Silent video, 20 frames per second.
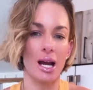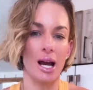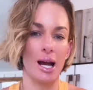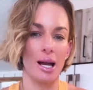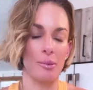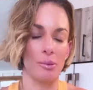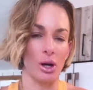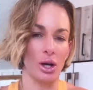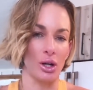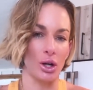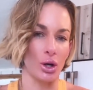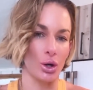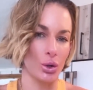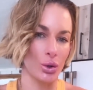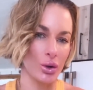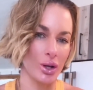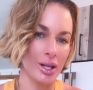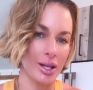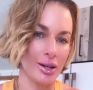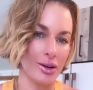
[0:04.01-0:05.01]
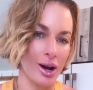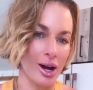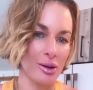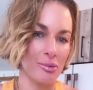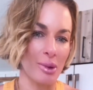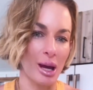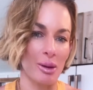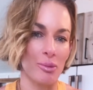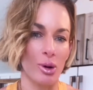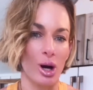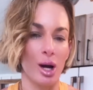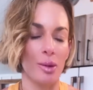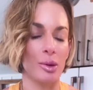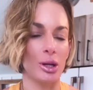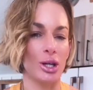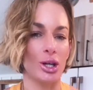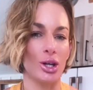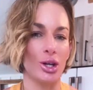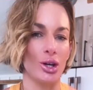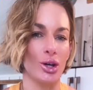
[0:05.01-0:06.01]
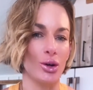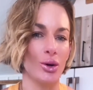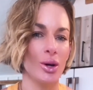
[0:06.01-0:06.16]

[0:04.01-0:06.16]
I'm gonna grill it on my barbecue.